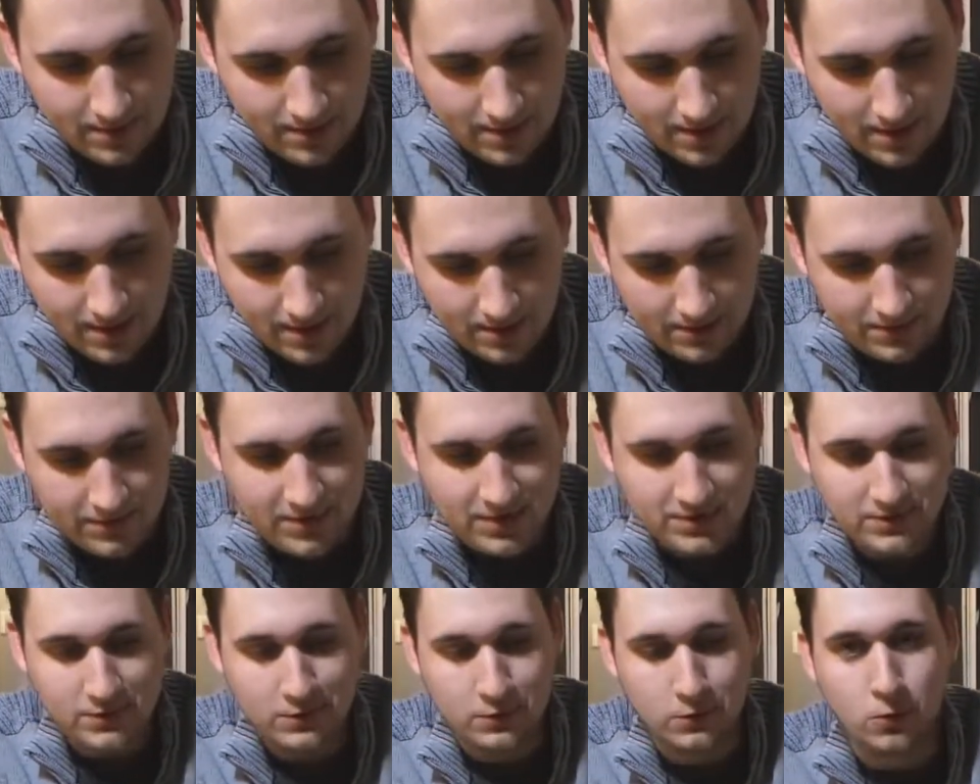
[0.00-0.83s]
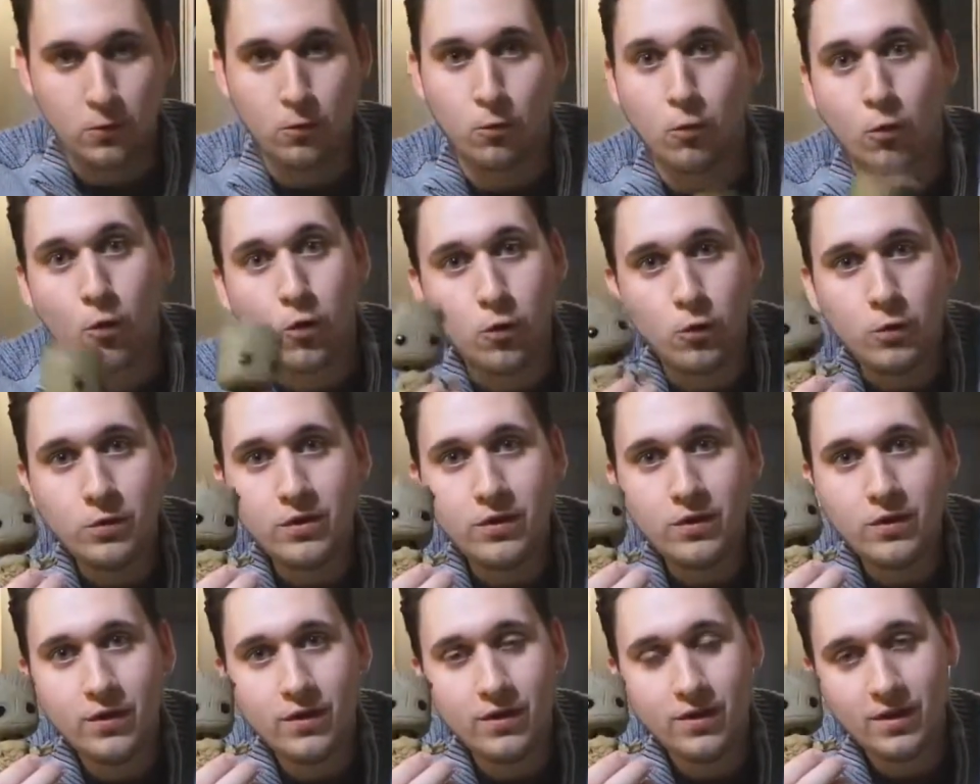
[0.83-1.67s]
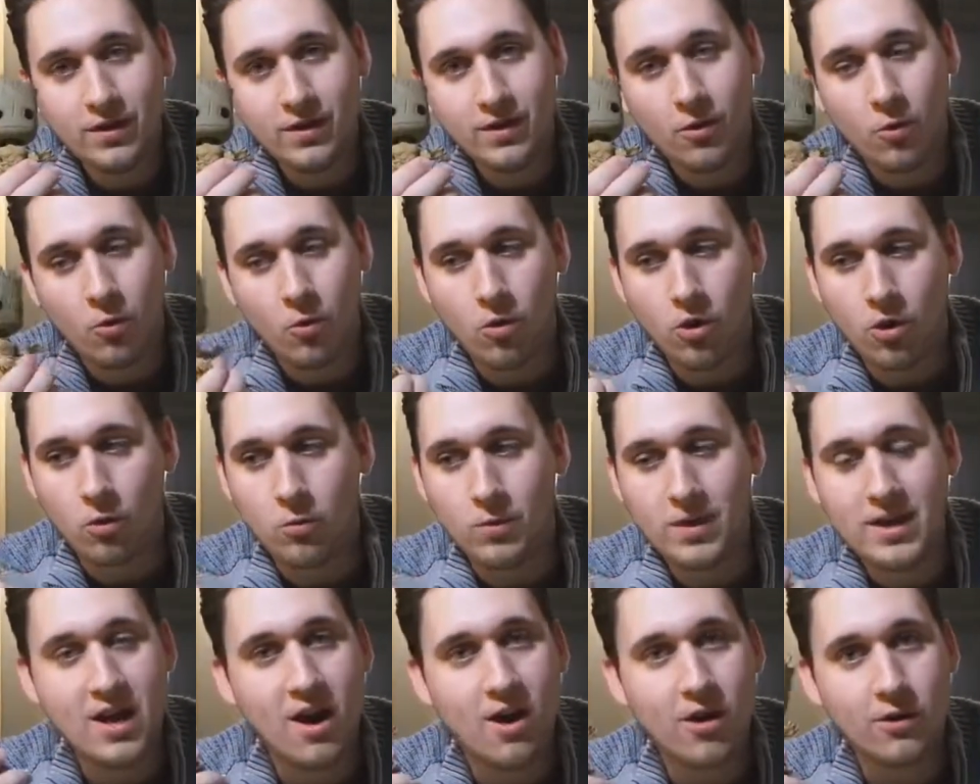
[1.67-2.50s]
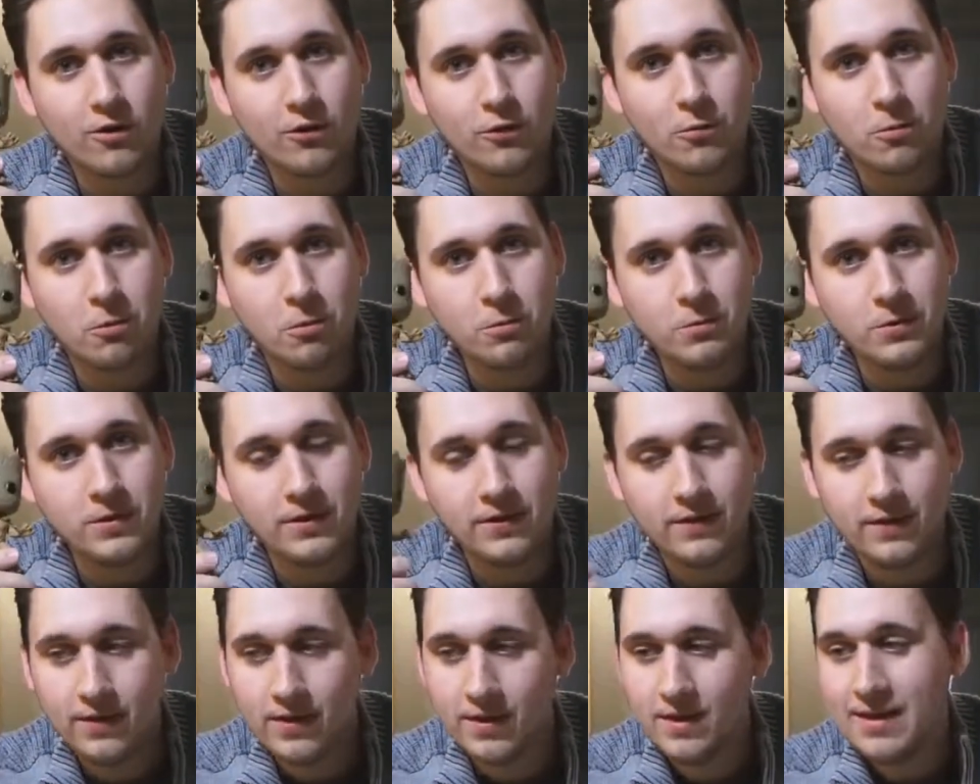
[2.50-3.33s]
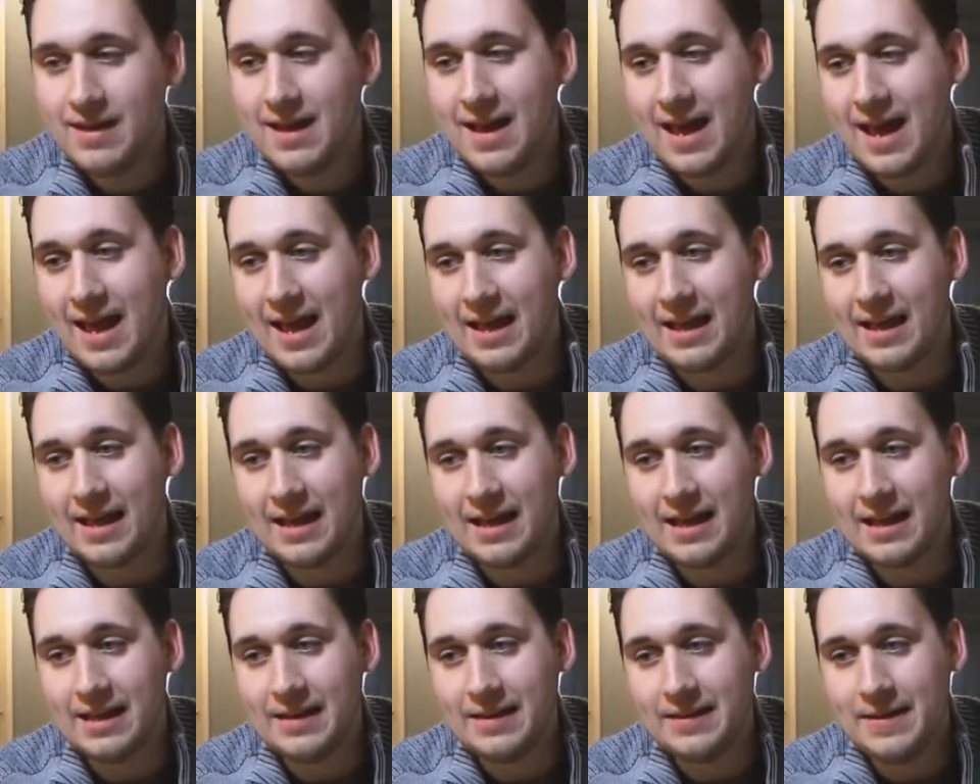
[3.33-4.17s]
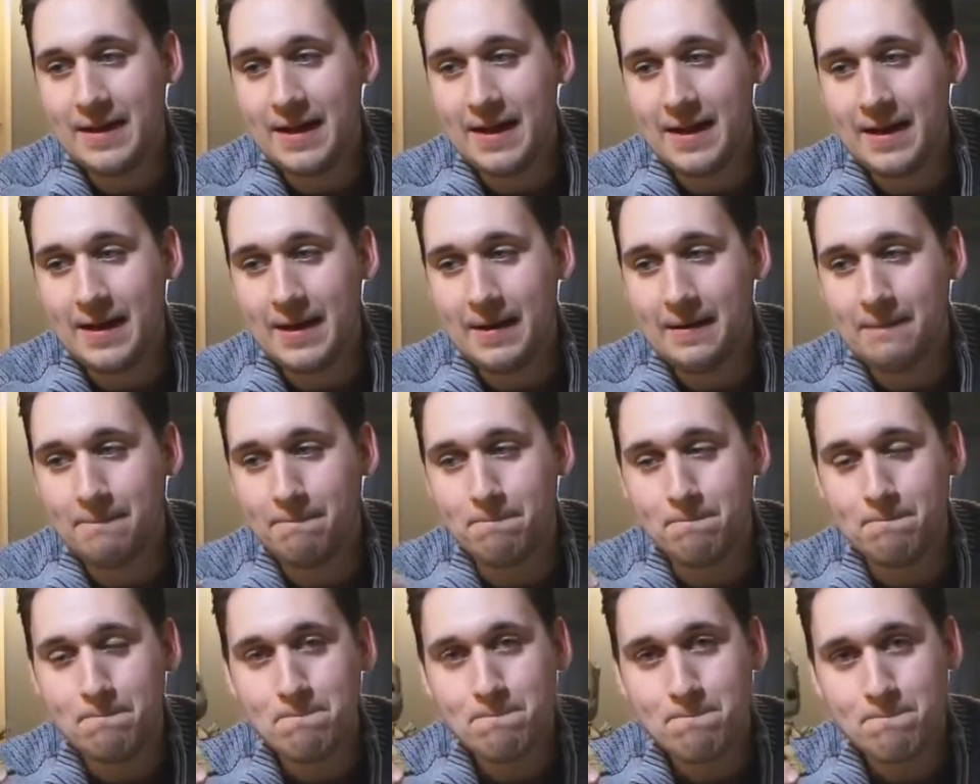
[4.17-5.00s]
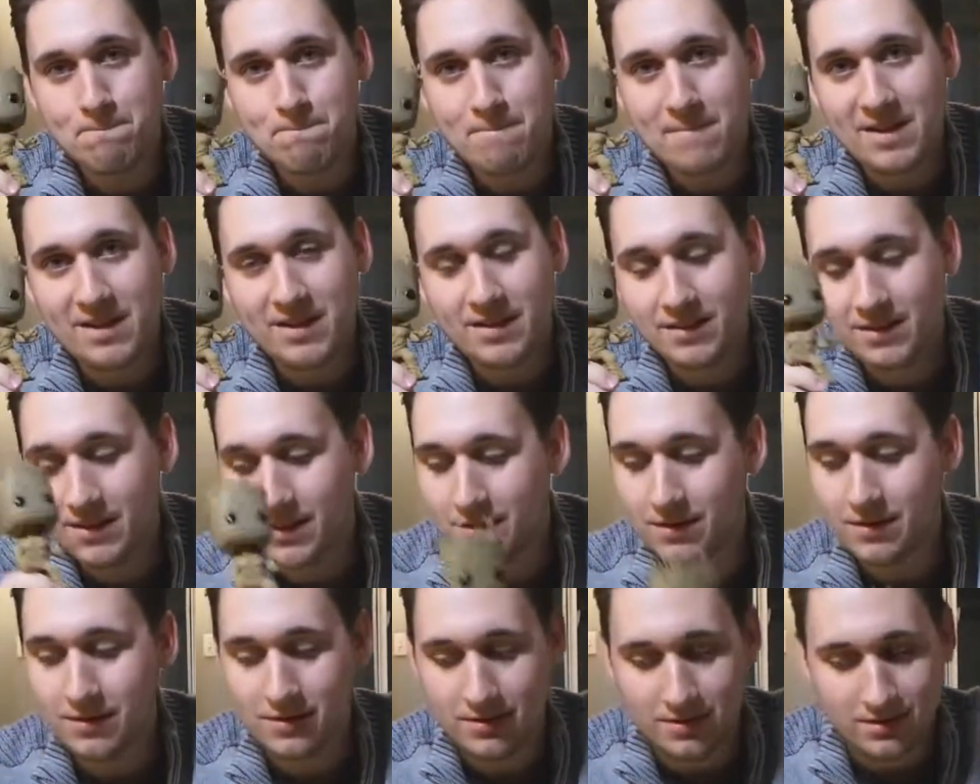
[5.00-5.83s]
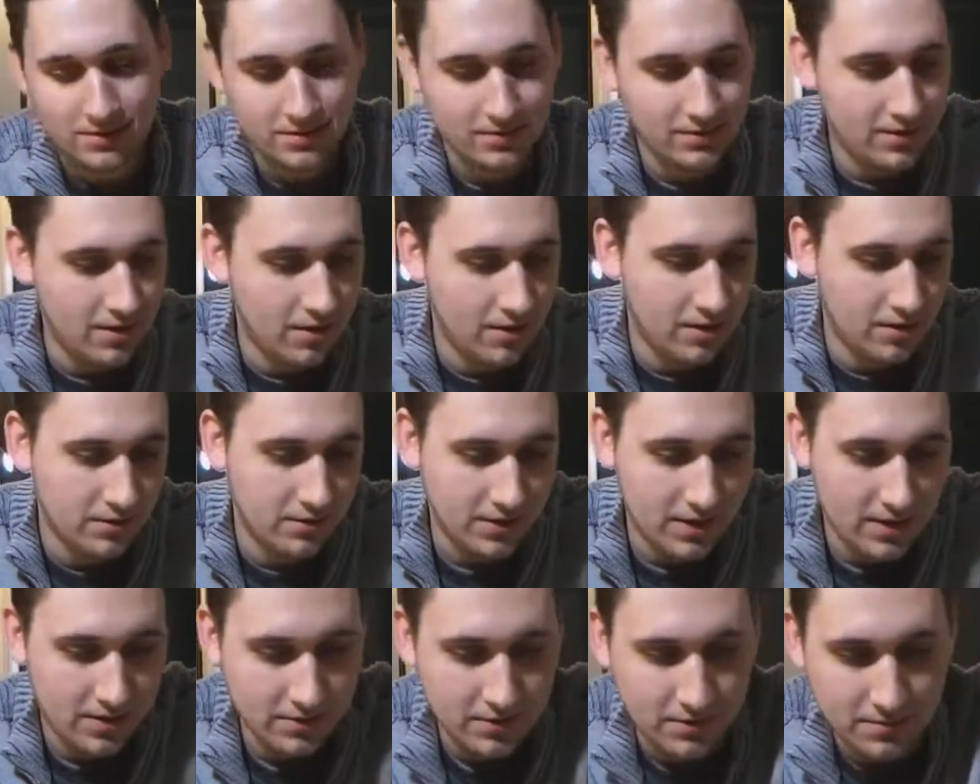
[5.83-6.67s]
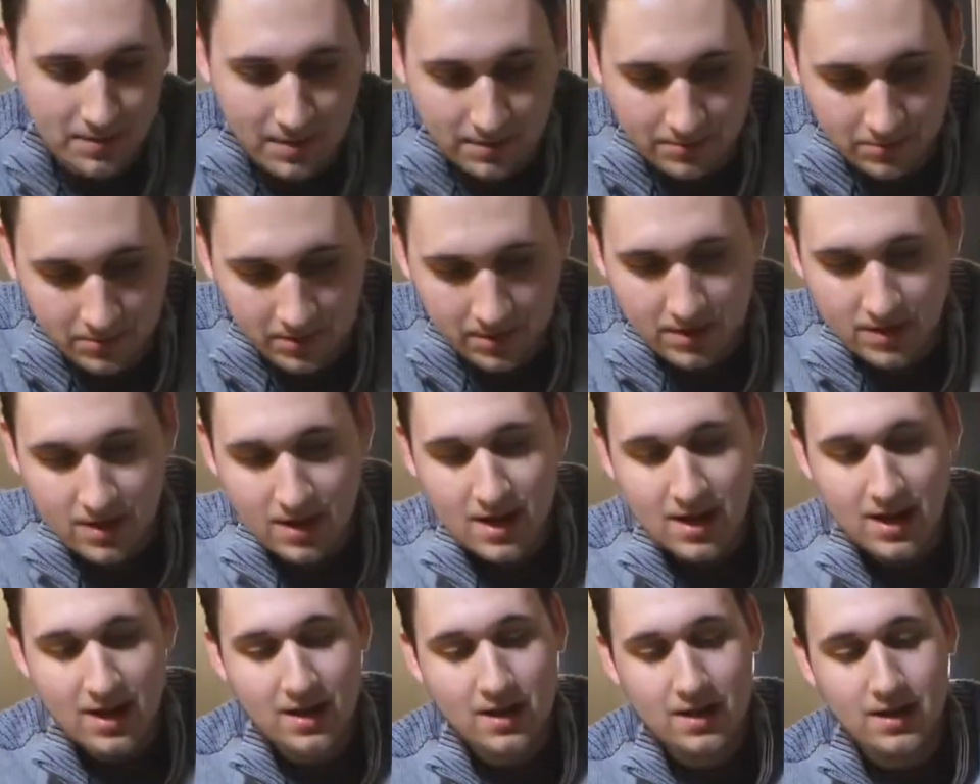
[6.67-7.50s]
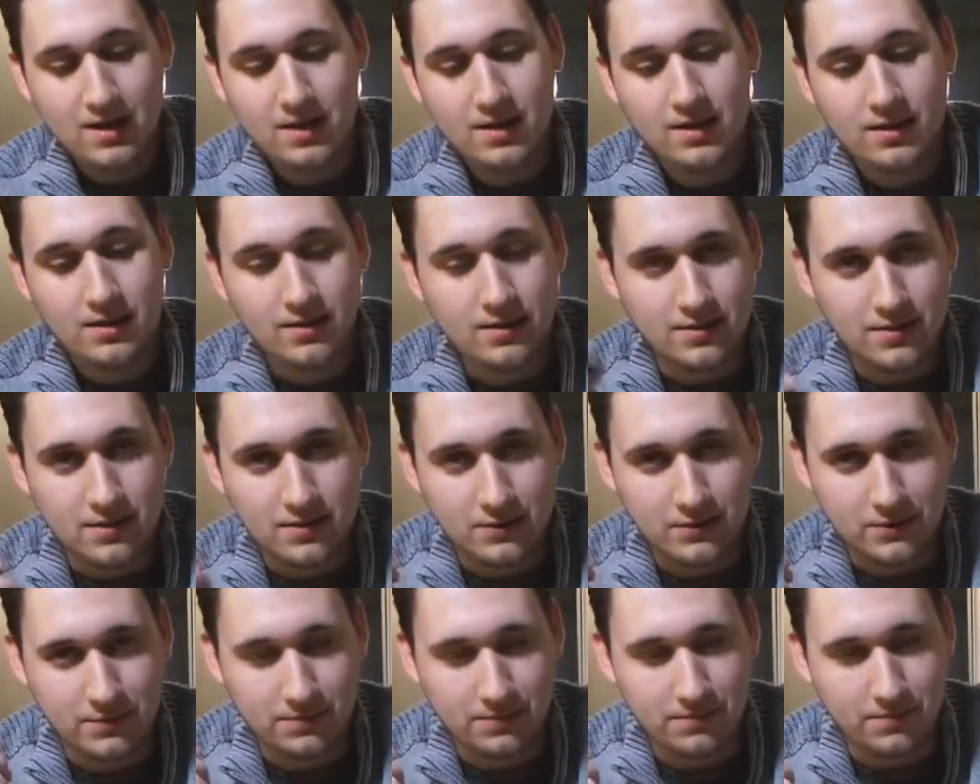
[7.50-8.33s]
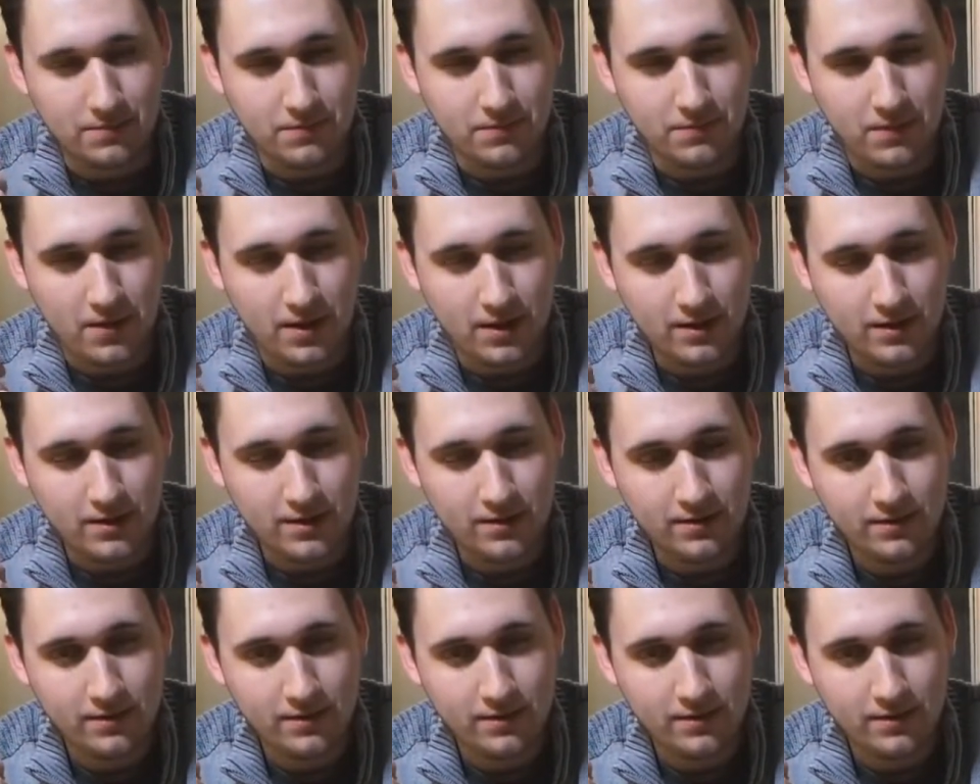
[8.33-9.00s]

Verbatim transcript: Uh, this is Groot or We Are Groot, and um, another Guardians of the Galaxy popular. This is fuck.